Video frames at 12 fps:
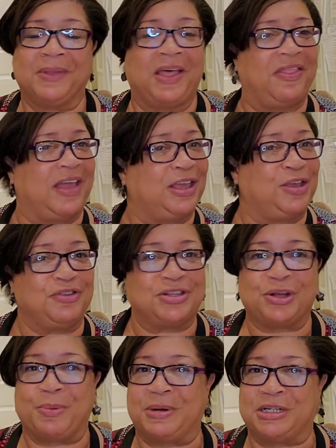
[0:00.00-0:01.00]
Thank you
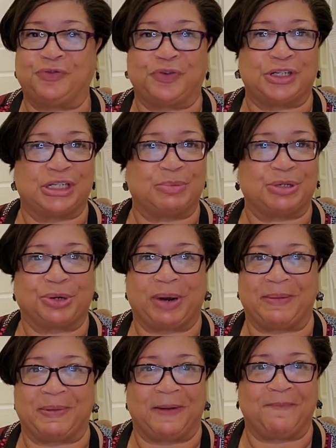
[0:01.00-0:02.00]
so much for
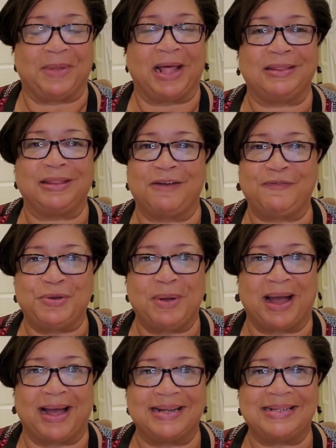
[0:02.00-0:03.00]
subscribing. I love you
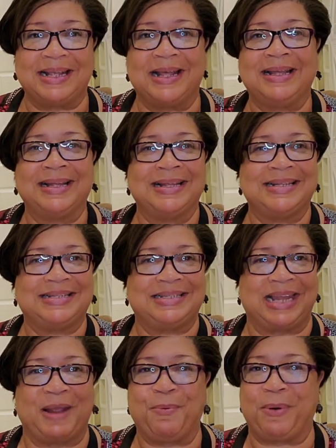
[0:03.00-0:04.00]
guys.
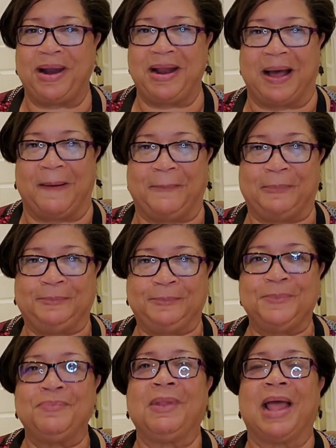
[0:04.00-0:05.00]
Stay prayed up.
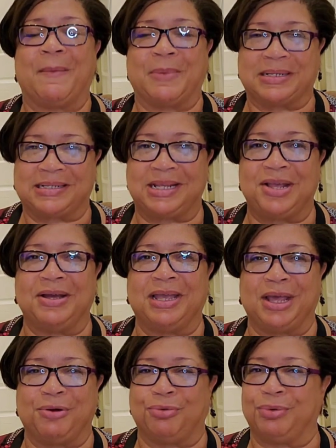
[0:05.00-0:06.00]
I'm going to see you
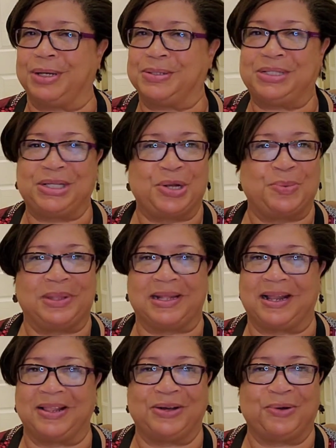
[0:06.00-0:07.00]
again real soon with
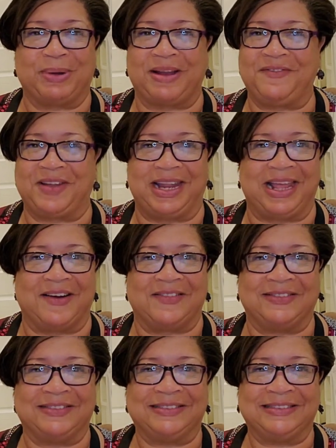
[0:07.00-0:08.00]
another great video.
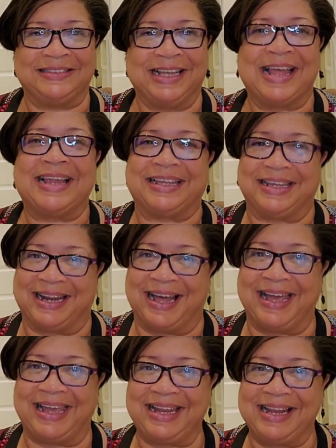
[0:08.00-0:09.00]
Good
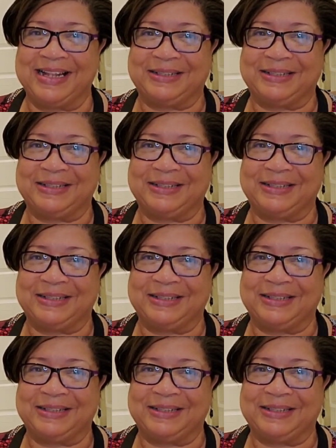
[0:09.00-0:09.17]
night.